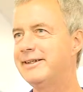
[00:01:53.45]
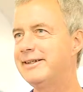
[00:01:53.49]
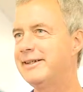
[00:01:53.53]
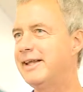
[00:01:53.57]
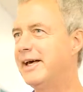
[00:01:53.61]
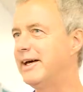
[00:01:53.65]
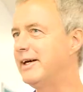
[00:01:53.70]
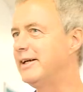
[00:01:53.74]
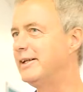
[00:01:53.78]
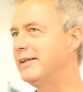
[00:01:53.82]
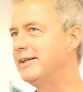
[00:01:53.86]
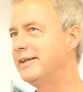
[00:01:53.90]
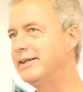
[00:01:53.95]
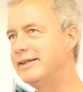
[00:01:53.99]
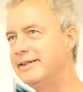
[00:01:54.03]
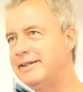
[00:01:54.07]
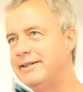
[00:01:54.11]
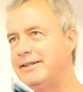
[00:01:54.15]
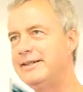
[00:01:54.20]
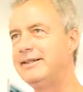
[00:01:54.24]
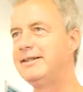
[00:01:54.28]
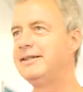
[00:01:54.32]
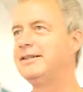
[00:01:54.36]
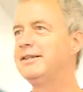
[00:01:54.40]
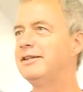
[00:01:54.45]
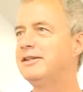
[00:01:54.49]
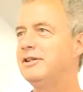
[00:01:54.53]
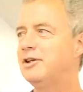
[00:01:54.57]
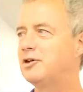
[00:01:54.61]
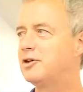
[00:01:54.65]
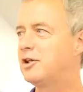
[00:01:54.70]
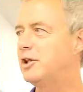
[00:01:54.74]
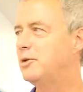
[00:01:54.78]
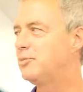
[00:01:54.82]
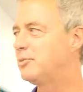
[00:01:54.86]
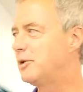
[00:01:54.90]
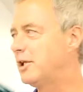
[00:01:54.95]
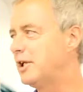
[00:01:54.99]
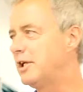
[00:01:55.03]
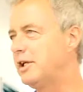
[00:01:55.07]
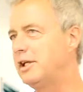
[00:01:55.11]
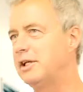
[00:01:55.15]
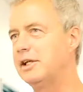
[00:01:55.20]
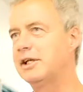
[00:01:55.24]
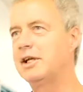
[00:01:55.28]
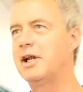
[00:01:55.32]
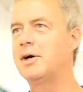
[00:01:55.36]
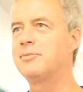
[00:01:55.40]
then you keep
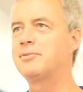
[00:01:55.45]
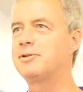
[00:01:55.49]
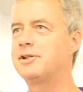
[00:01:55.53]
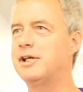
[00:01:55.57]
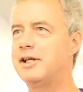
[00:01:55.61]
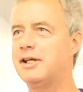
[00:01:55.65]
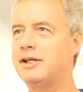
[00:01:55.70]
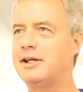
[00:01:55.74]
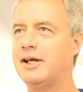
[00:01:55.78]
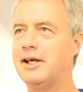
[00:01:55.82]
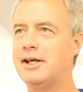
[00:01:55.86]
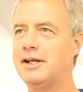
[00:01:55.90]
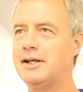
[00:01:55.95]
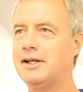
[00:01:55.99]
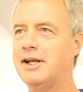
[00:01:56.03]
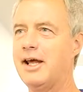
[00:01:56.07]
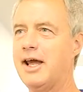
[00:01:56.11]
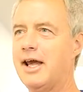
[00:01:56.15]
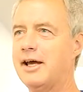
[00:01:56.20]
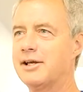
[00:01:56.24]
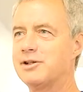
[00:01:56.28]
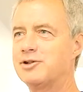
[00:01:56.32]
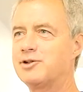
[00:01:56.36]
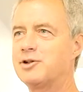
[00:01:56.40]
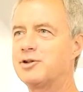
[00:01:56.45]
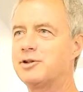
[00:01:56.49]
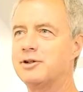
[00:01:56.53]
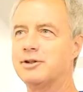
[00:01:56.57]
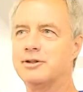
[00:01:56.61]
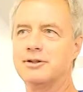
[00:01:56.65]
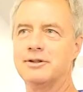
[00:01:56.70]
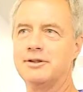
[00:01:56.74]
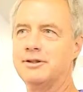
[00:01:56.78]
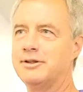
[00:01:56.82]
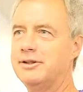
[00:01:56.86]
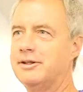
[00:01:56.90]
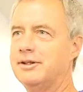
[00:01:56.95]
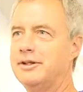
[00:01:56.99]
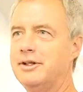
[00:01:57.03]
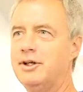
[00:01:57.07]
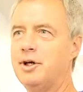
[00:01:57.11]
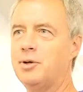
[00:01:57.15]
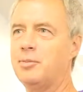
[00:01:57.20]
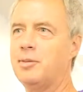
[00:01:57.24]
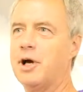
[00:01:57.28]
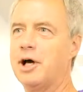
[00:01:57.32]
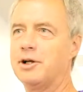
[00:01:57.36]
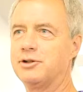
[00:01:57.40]
getting an up-to-date answer
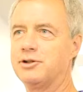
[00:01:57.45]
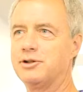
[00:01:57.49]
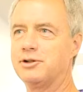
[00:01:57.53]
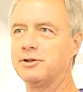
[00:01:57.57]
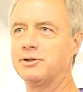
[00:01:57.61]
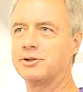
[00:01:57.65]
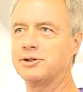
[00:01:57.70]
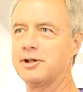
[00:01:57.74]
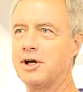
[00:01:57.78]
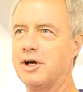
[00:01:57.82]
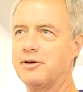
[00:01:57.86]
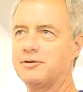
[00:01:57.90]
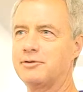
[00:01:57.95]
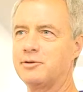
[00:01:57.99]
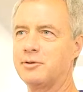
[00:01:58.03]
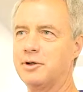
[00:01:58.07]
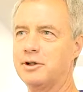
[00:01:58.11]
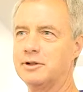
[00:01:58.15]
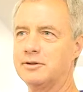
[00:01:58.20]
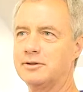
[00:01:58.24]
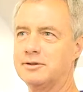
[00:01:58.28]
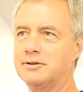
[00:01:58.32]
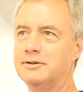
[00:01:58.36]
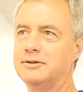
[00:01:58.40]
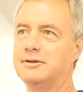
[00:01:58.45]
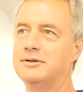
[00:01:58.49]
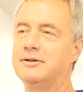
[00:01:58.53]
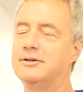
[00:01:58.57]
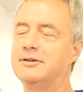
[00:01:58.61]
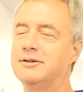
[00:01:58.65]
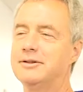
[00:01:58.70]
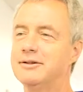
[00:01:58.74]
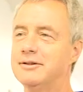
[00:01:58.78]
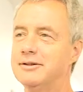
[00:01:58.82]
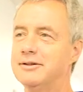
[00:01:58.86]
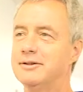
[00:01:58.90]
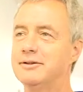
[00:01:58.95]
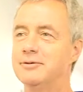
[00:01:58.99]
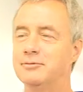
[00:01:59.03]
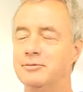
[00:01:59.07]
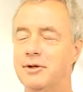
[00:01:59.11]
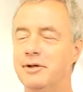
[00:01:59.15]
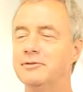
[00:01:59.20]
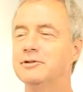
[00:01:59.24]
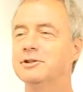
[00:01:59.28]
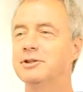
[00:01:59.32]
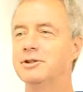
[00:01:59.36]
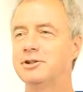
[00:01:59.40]
about your software.
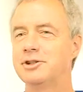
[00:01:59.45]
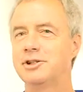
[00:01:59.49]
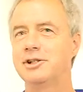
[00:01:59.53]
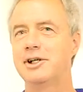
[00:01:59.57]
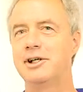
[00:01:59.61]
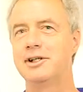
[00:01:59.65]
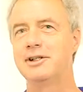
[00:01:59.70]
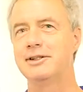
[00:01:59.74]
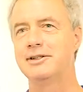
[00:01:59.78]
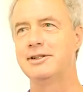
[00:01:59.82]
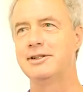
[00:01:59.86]
Revolutionary.